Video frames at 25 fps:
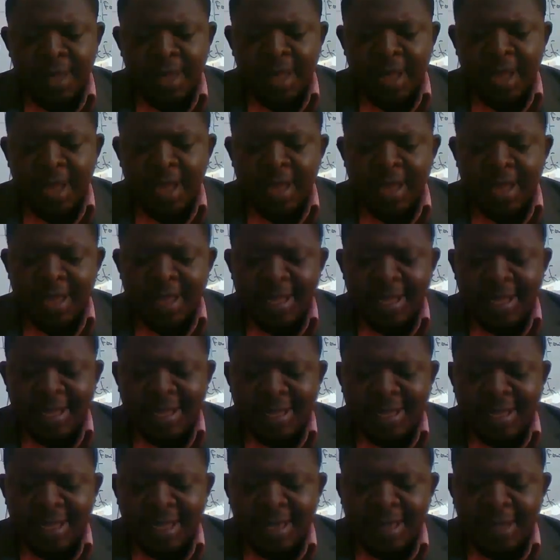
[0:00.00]
under the
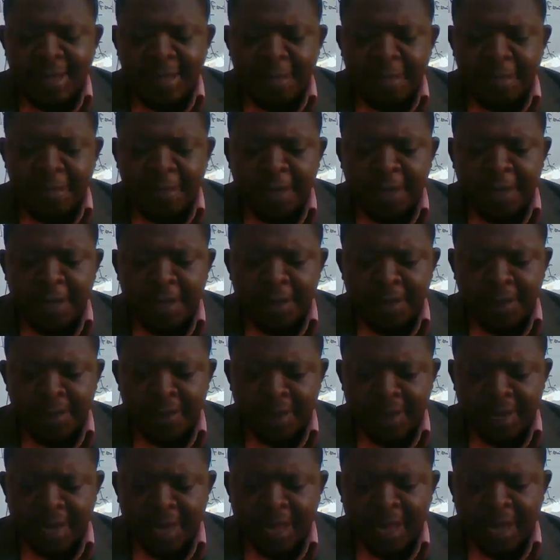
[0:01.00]
same values
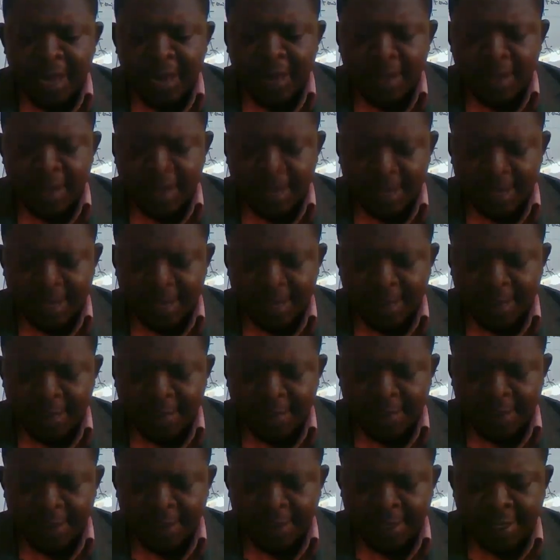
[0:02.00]
and how they can be
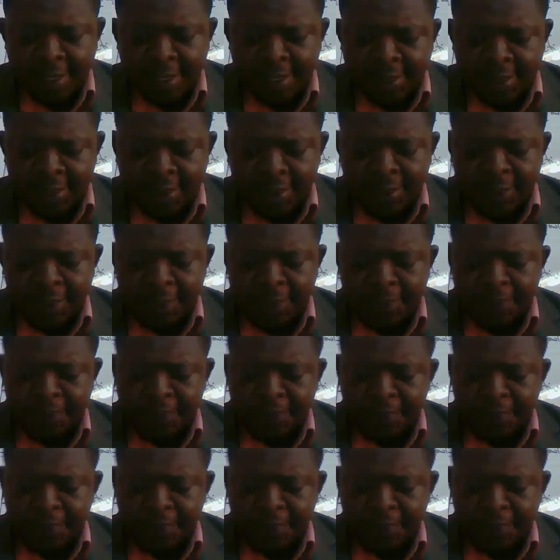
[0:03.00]
affected. So